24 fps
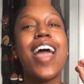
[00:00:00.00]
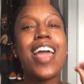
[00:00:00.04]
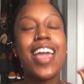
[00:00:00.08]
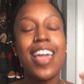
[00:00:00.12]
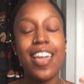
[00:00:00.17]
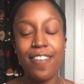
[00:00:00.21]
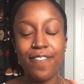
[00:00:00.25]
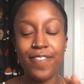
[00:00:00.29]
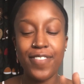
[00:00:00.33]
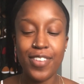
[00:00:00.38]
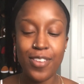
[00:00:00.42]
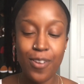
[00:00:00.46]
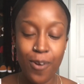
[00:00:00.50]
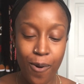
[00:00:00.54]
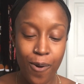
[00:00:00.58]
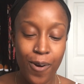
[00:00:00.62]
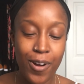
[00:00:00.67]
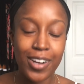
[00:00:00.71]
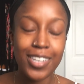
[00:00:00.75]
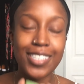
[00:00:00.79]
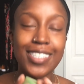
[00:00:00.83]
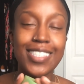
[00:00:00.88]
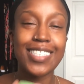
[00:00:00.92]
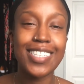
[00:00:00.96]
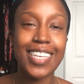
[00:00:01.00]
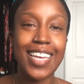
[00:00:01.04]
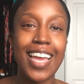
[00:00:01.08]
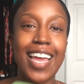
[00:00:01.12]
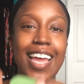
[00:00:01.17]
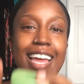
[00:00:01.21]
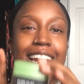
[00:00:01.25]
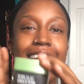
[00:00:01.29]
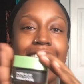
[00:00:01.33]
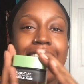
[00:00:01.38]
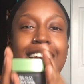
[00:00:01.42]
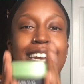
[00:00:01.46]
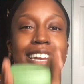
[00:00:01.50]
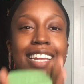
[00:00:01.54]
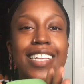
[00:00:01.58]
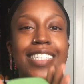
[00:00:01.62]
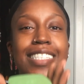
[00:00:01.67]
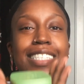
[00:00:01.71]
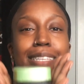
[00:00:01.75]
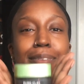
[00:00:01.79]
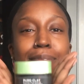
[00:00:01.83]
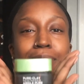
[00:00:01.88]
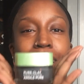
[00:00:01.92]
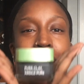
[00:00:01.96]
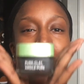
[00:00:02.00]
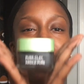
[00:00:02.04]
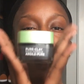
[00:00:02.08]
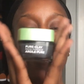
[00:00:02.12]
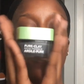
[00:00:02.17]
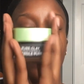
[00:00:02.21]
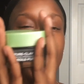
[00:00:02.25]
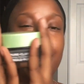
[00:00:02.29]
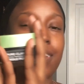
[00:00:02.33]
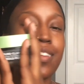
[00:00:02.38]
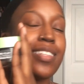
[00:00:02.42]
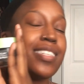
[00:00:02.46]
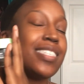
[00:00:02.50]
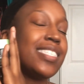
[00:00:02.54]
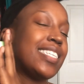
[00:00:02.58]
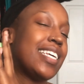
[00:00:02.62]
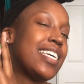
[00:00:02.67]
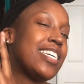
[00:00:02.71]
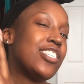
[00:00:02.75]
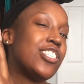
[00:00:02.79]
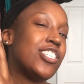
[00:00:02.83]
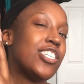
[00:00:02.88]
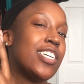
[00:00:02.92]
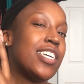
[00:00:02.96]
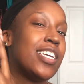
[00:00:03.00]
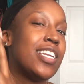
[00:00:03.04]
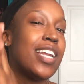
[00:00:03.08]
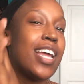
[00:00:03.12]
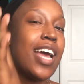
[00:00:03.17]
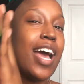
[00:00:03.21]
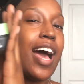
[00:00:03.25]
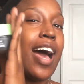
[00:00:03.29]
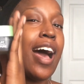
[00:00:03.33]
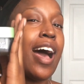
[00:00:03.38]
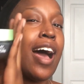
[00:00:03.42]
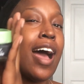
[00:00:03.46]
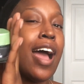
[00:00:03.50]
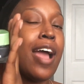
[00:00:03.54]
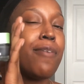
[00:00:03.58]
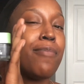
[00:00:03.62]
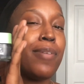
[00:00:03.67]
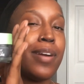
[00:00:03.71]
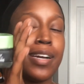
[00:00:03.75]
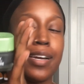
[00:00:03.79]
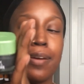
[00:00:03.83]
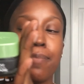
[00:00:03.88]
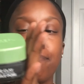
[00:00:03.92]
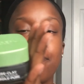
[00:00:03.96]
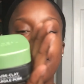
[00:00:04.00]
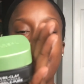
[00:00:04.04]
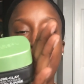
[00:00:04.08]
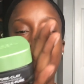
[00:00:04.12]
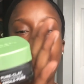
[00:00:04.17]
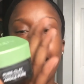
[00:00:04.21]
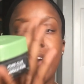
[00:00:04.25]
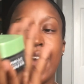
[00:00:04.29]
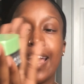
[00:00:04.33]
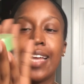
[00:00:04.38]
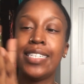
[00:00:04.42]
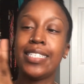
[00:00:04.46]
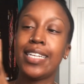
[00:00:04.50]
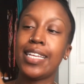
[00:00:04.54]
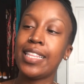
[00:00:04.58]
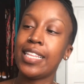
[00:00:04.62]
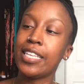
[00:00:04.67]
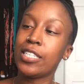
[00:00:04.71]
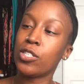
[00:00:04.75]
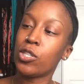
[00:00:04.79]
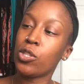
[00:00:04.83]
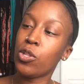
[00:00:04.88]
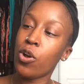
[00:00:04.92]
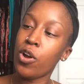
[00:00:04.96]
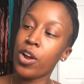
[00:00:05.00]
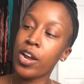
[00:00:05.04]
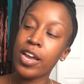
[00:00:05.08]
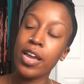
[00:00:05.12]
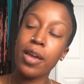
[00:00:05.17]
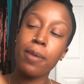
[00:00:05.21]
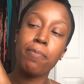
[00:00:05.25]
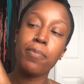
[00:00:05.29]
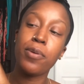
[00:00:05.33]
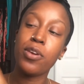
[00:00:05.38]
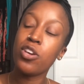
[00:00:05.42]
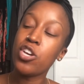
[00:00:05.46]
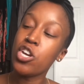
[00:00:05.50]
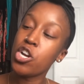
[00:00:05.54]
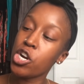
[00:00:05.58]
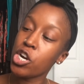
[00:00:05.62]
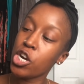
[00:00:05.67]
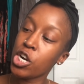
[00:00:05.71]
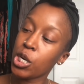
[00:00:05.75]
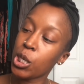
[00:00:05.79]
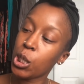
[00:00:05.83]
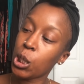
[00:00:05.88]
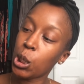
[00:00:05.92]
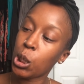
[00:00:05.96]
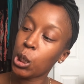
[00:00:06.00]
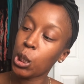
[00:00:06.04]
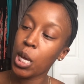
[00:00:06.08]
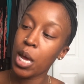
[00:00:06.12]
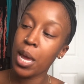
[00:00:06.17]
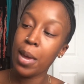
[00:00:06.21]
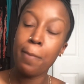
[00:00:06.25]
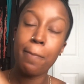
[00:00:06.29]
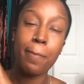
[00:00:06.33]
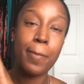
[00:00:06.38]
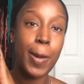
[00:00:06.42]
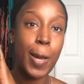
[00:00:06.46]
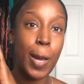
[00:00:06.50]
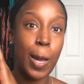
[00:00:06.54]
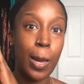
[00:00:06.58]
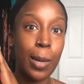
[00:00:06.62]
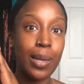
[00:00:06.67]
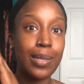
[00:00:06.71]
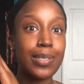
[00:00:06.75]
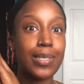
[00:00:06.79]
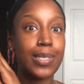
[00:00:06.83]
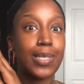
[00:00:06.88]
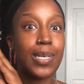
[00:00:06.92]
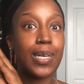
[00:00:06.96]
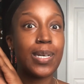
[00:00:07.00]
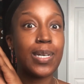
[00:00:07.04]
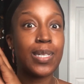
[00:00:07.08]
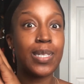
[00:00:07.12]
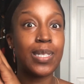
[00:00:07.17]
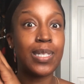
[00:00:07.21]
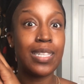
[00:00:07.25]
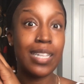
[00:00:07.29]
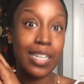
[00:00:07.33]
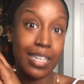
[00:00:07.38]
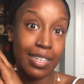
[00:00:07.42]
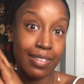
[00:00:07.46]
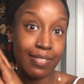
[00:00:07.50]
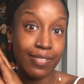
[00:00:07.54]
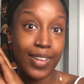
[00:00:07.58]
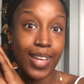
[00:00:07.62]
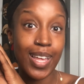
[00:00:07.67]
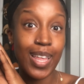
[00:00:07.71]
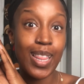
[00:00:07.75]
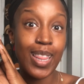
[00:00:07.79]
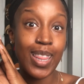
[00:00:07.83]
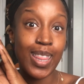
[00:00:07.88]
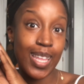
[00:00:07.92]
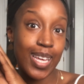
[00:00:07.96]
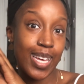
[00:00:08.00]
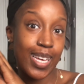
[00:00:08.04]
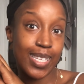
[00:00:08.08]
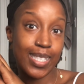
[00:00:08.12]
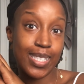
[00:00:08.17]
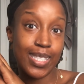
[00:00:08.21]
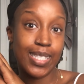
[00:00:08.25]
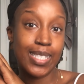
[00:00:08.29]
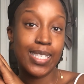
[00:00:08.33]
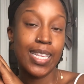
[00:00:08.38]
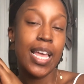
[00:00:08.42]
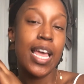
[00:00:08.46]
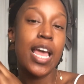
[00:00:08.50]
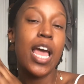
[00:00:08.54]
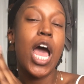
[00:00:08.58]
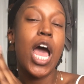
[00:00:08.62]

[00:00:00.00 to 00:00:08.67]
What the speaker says: if your skin needs some kind of revitalization, I recommend this Laurier Pure Clay Mask. Love this.